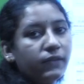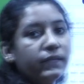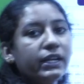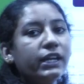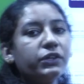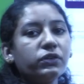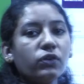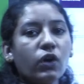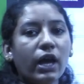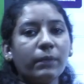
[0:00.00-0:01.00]
we need to
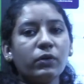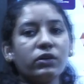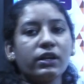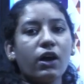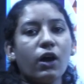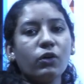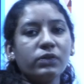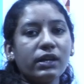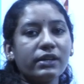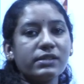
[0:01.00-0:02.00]
know about how
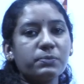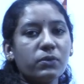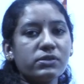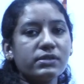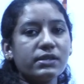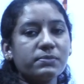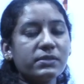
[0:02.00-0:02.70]
the responses,